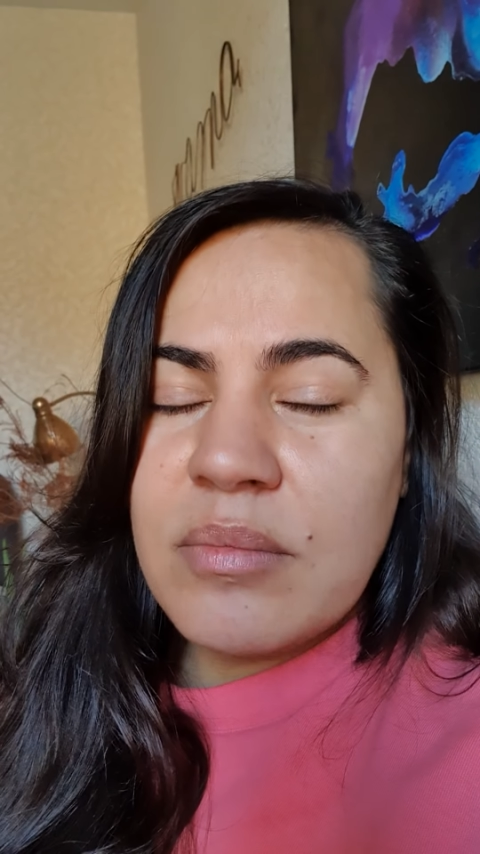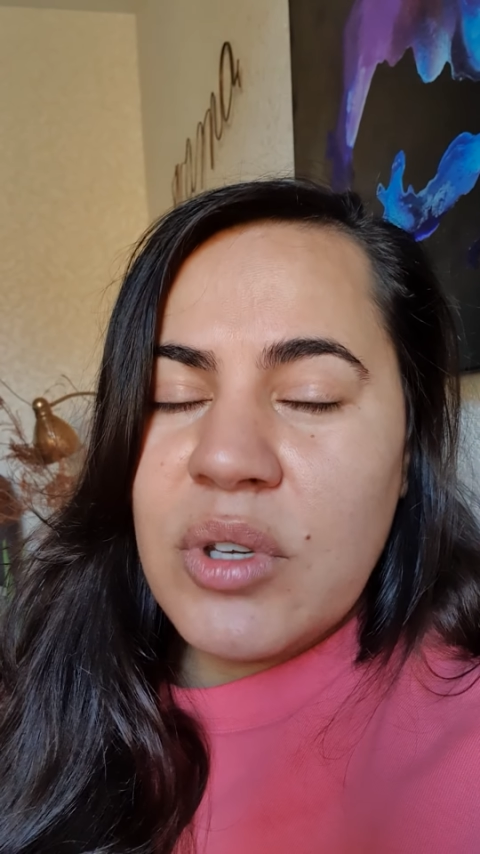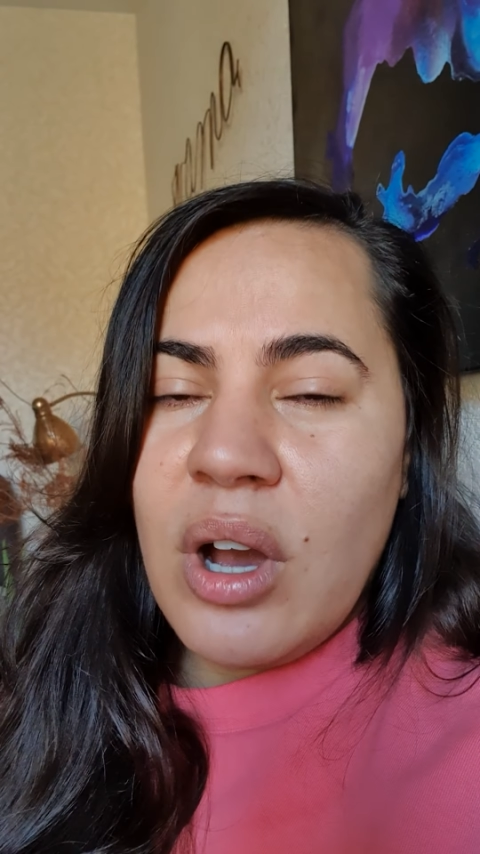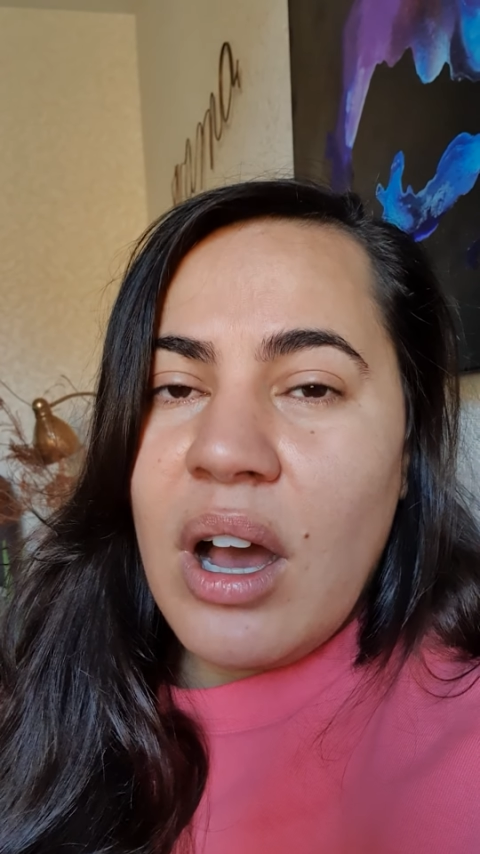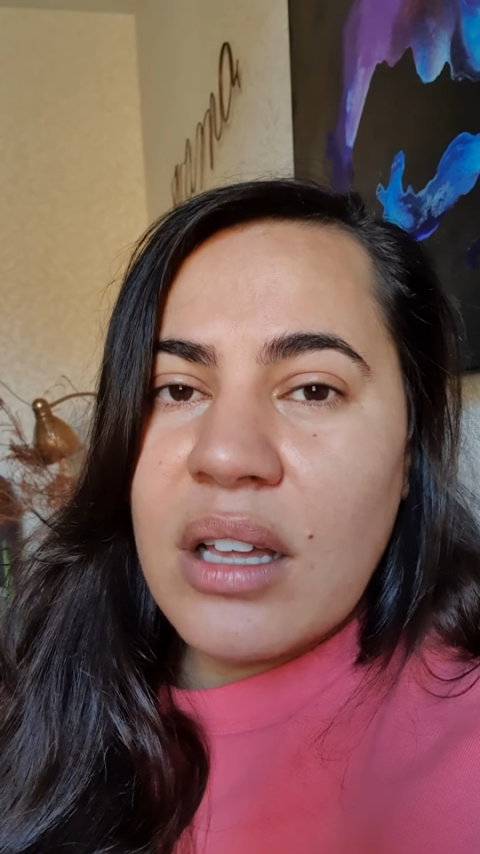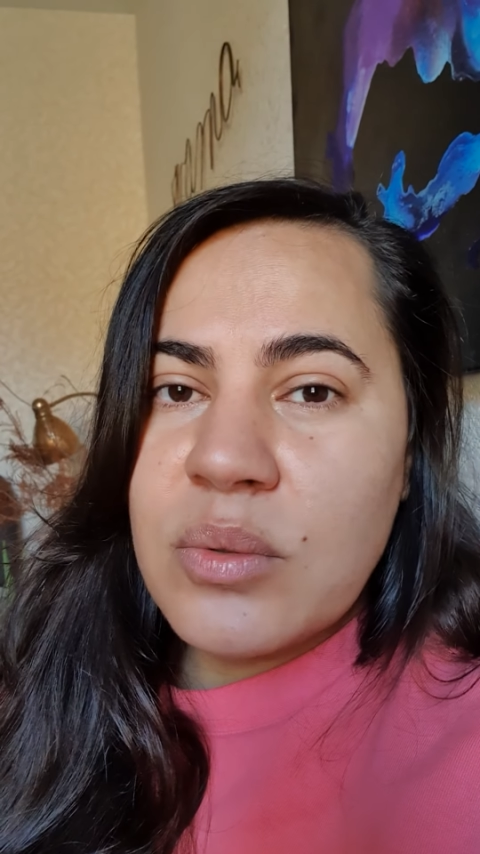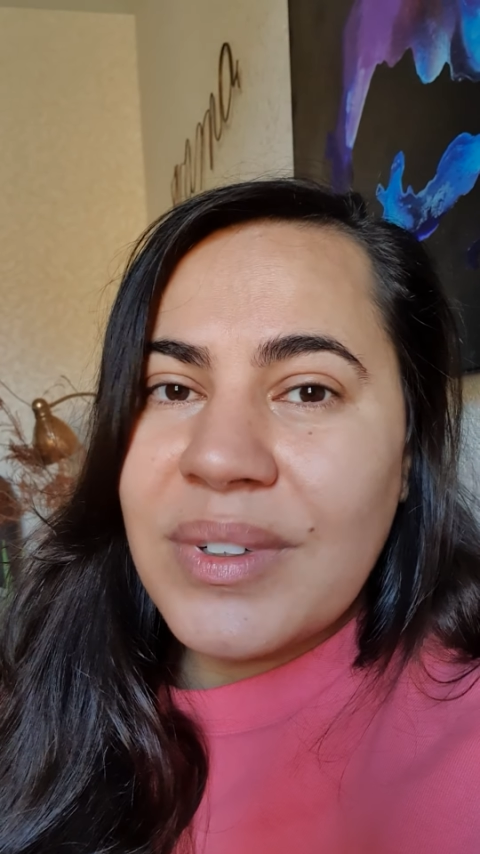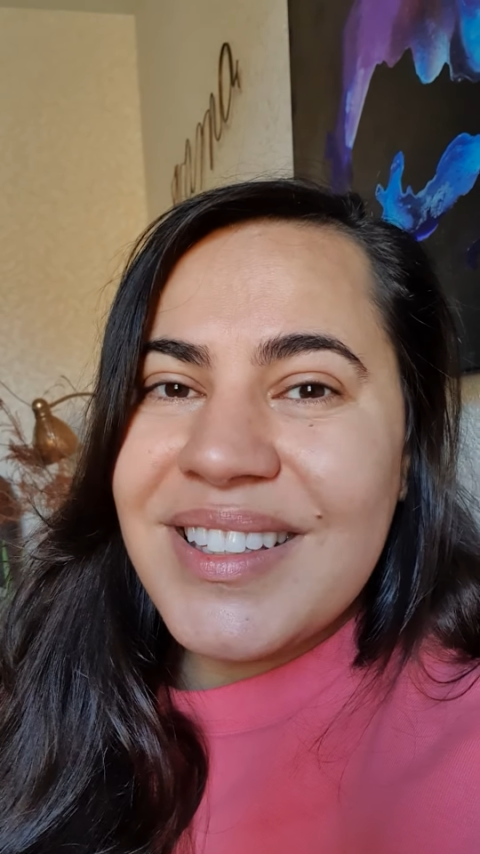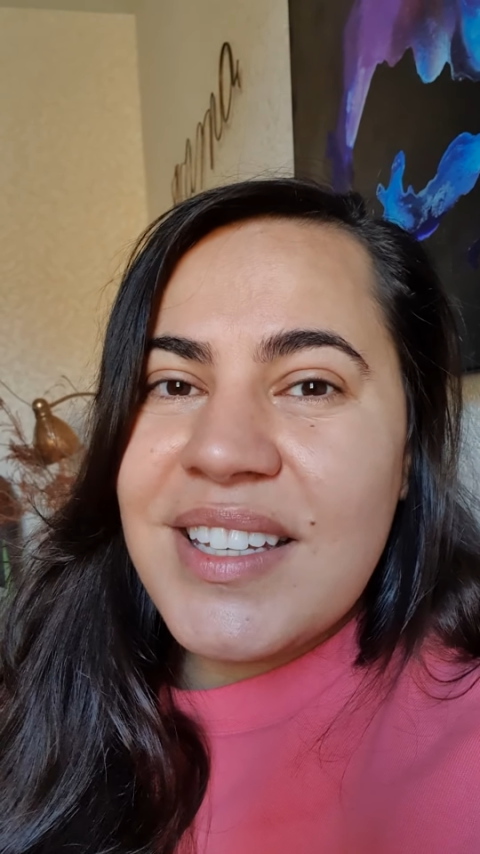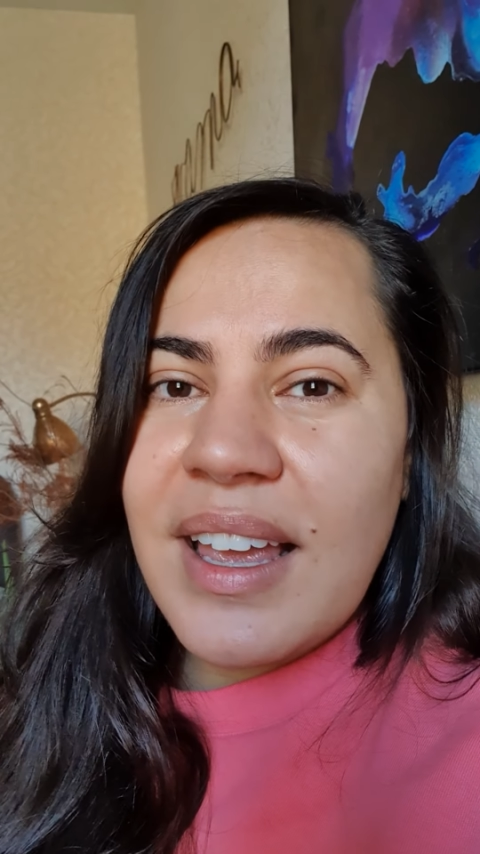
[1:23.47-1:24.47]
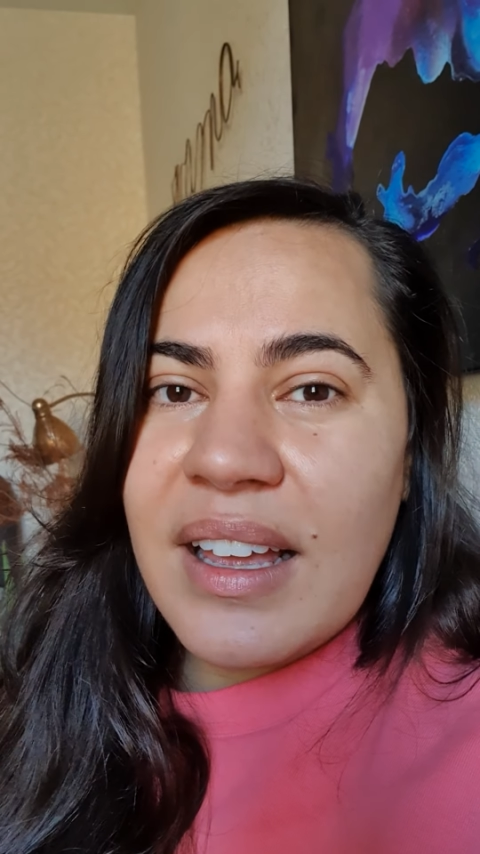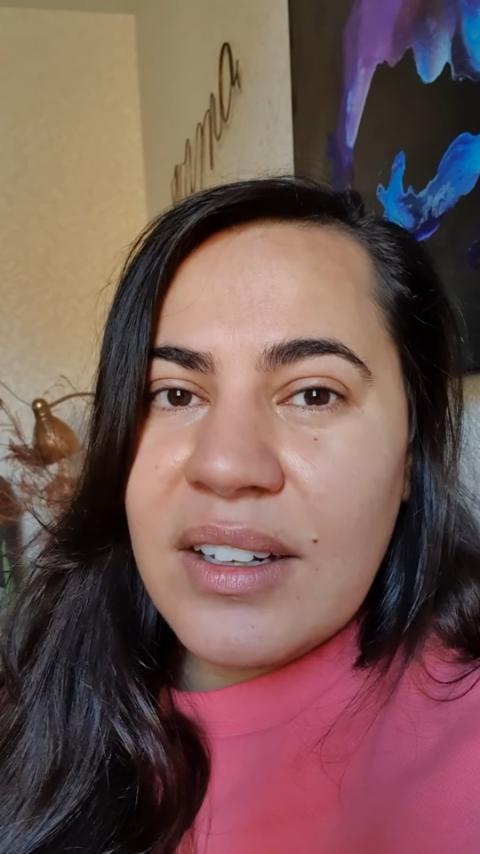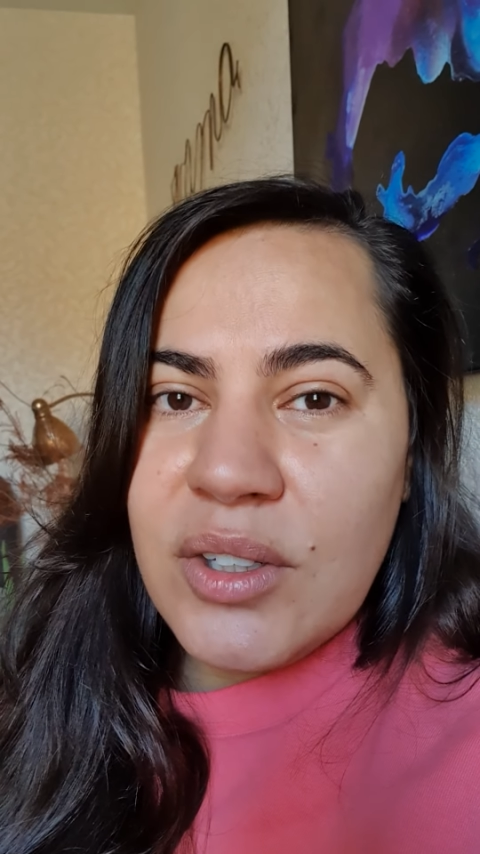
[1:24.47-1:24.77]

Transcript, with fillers: your heart will tell